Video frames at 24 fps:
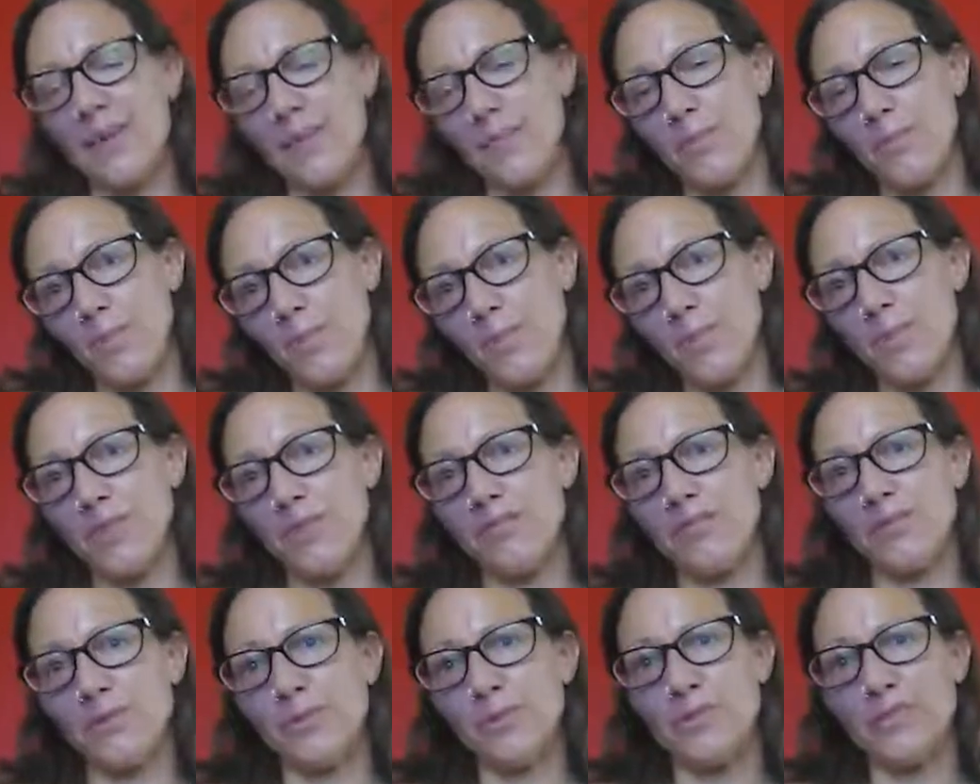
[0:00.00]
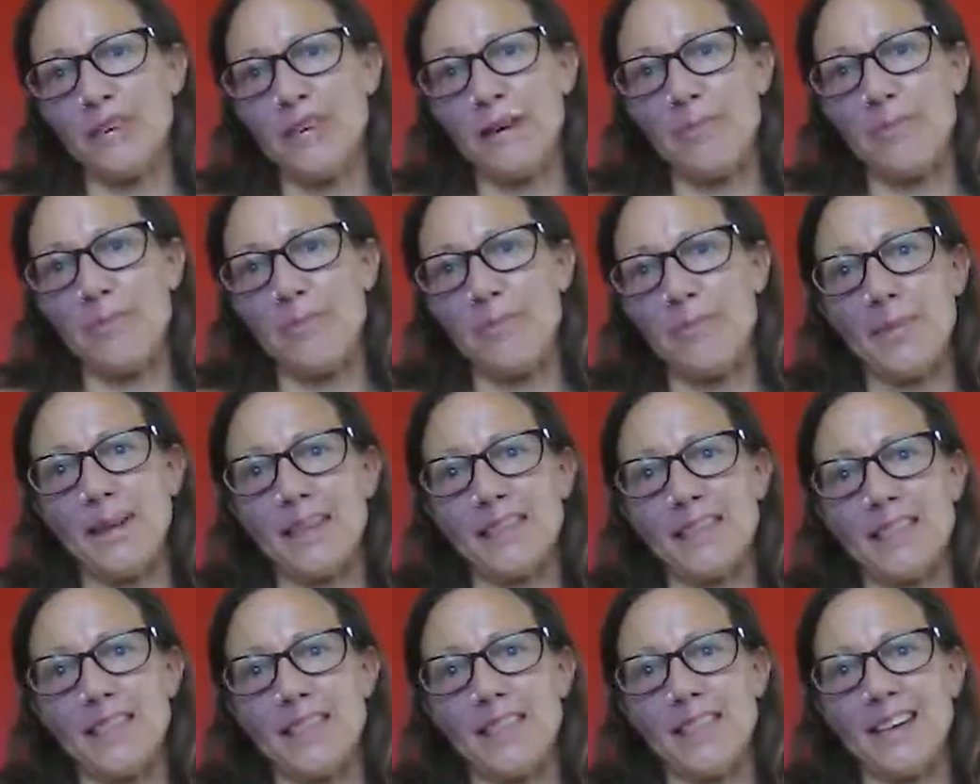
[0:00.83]
And then we'll move towards
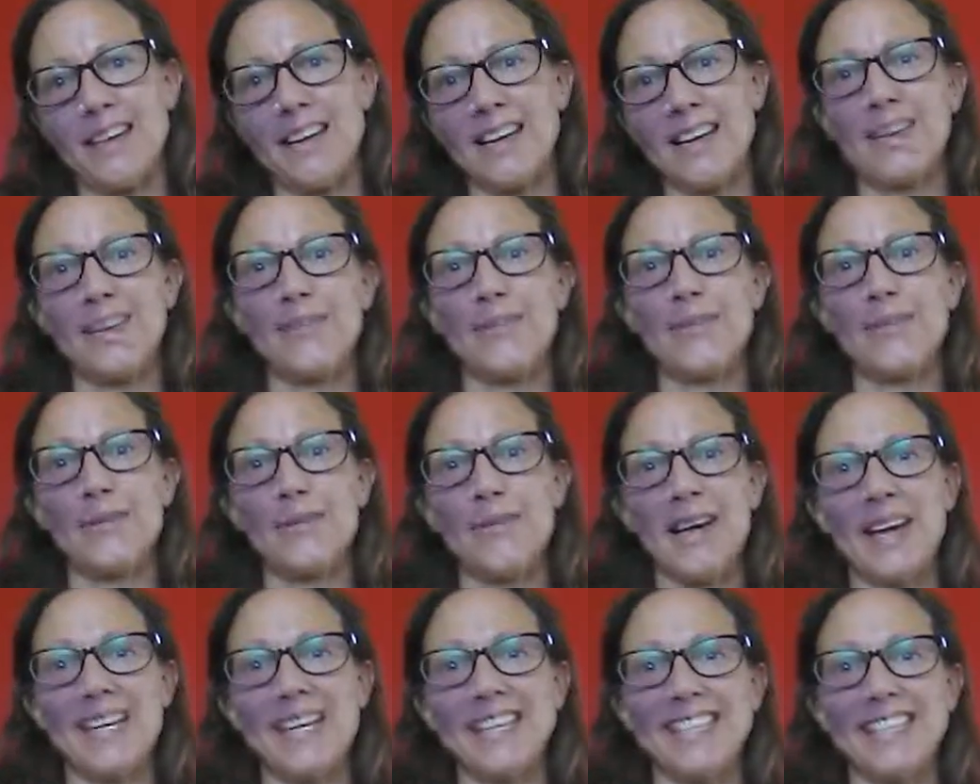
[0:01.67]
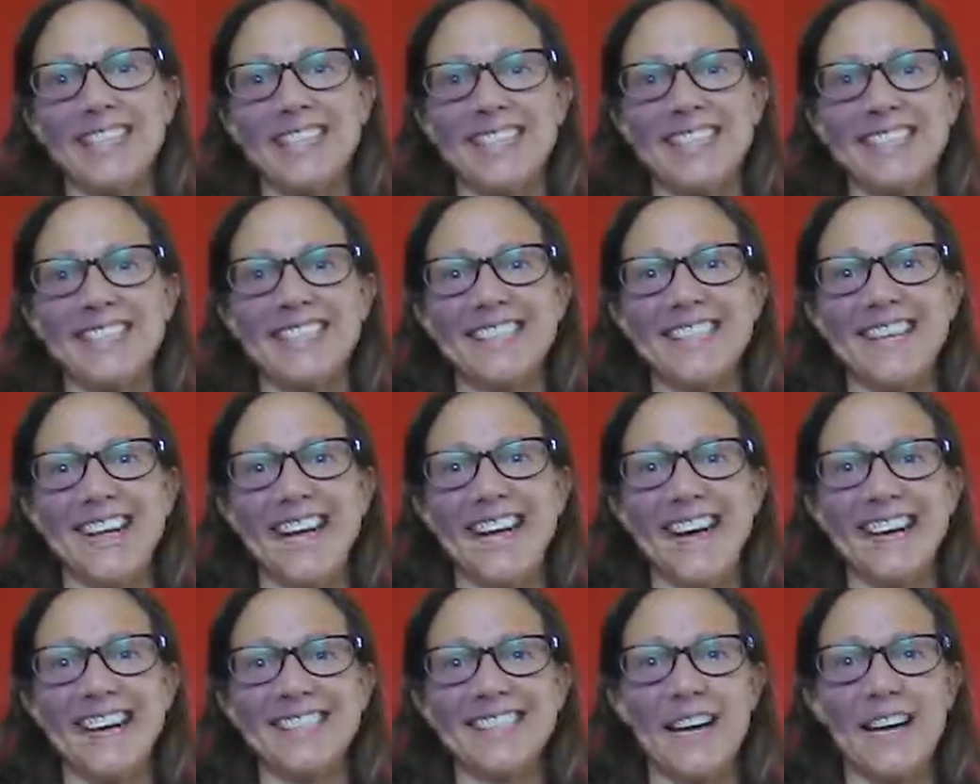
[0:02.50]
Kappalabhati. Thank you for your
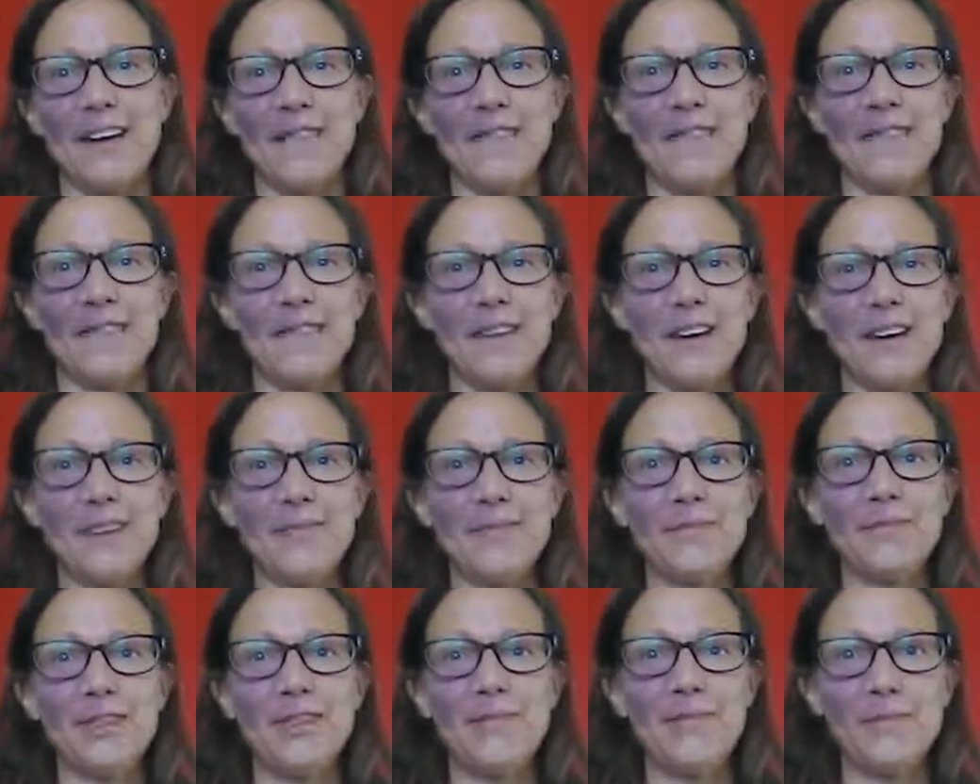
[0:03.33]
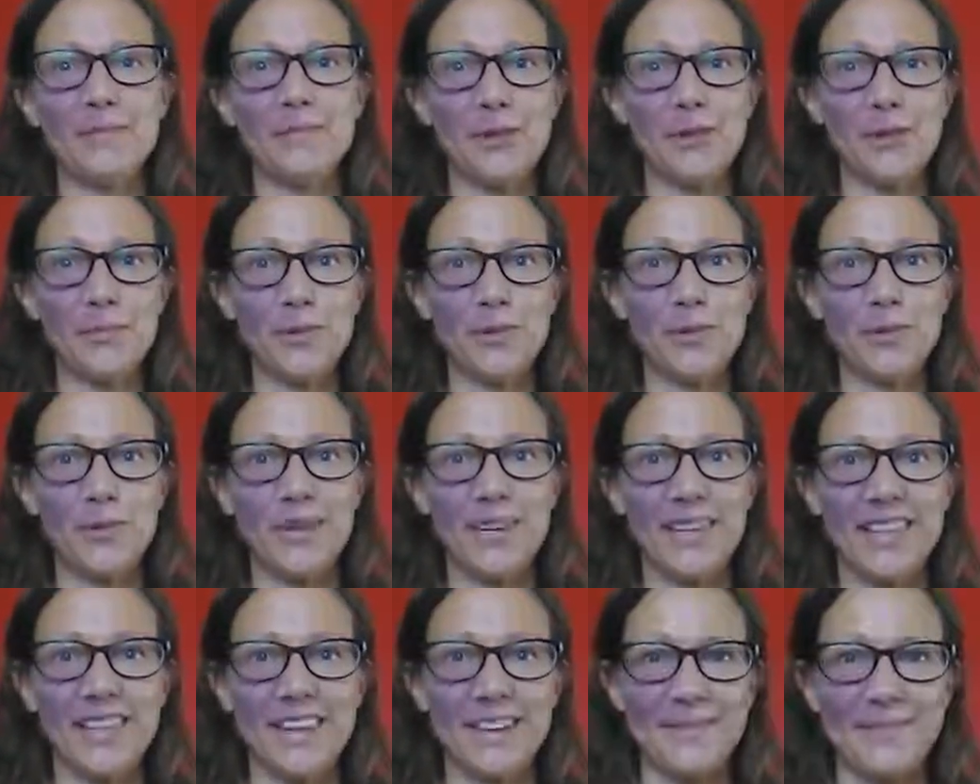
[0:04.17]
patience and have fun with your
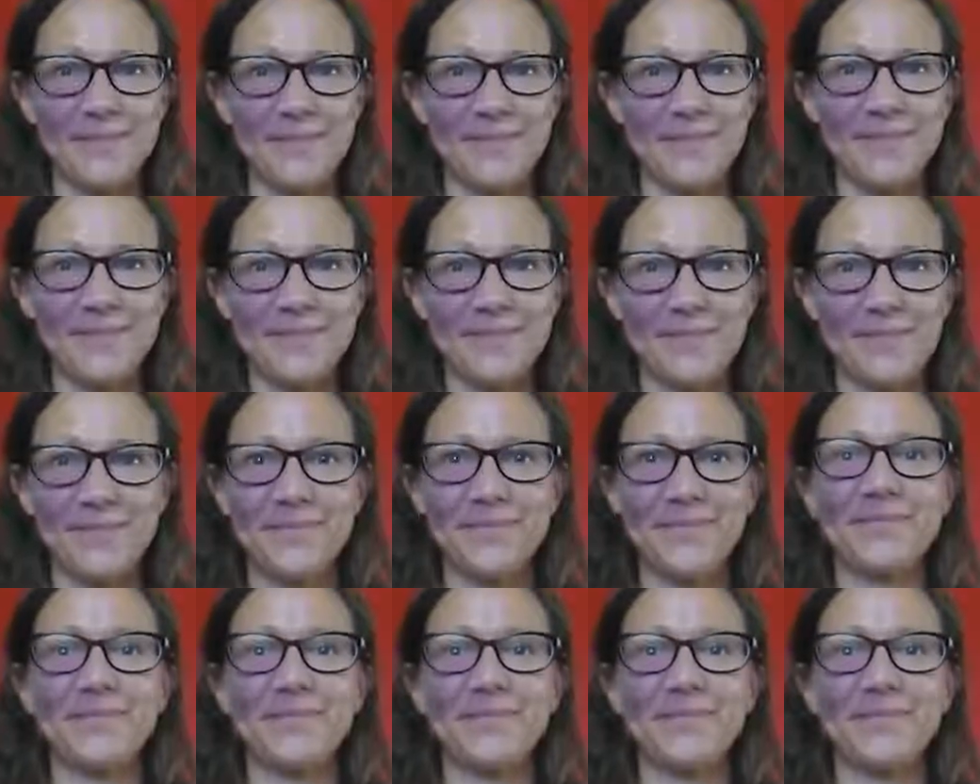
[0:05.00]
abdominal breathing.